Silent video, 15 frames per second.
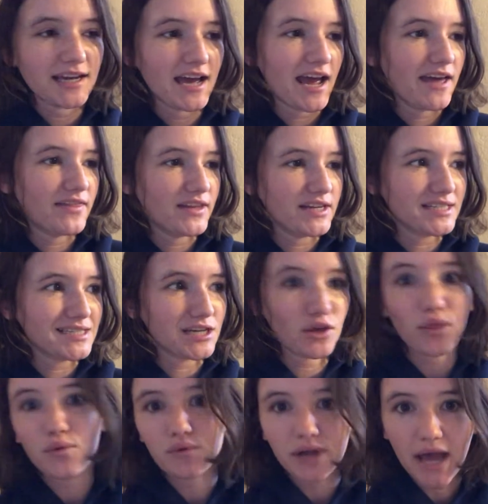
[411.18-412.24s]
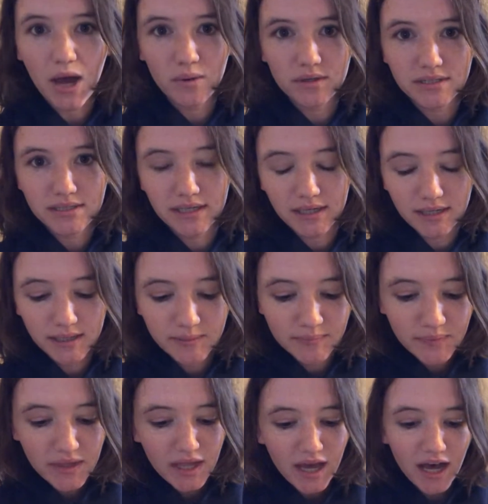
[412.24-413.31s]
And then it's like 3 hours later.
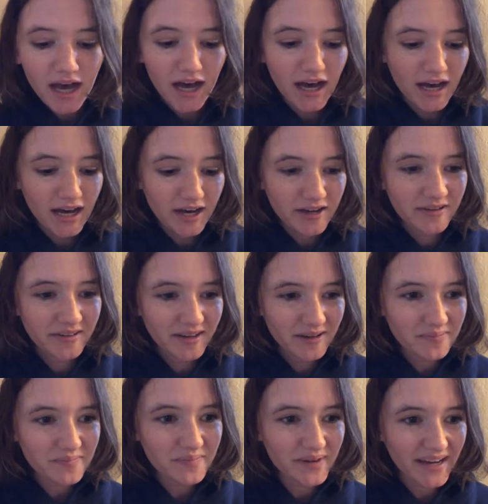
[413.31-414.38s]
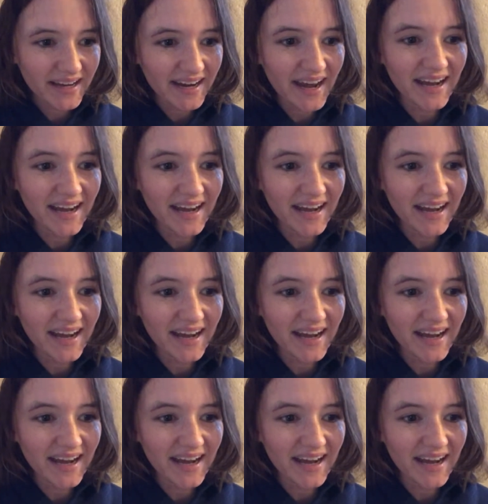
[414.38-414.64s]
But